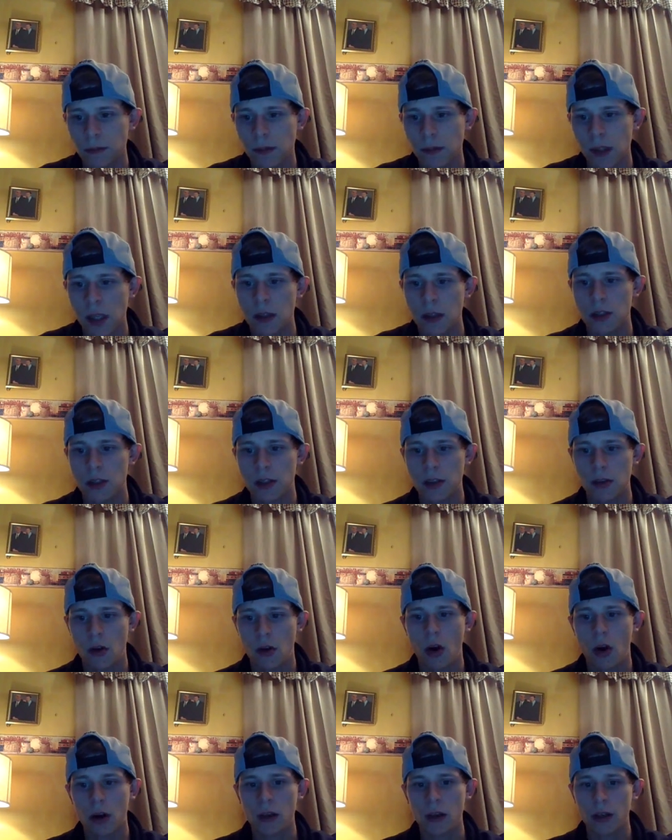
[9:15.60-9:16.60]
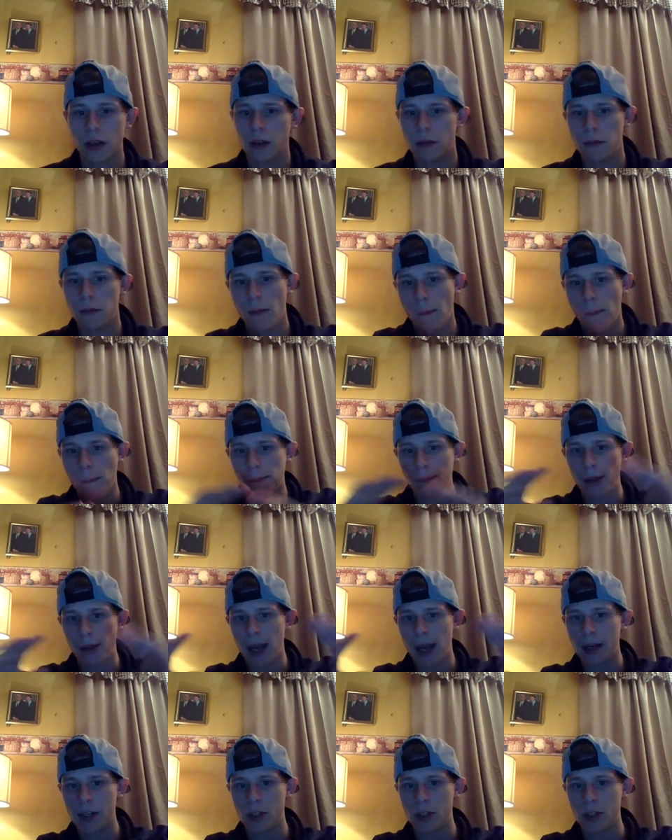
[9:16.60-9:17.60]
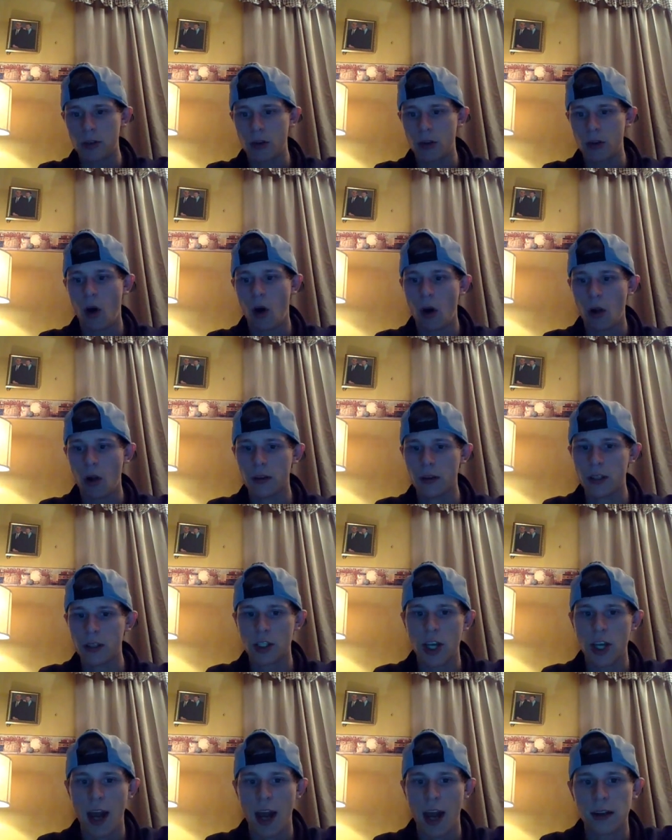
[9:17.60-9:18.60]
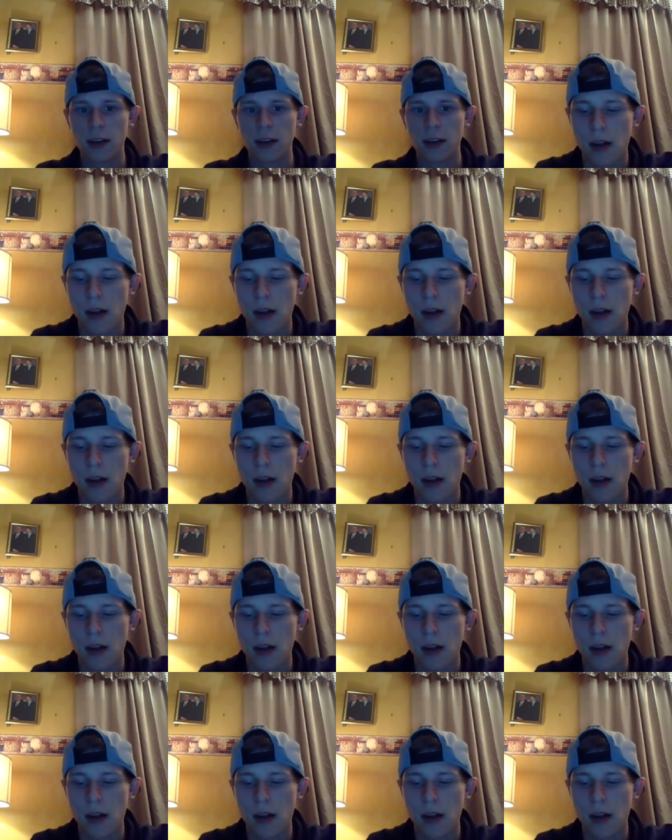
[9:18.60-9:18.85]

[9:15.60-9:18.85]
It's hard to manage all of the chats.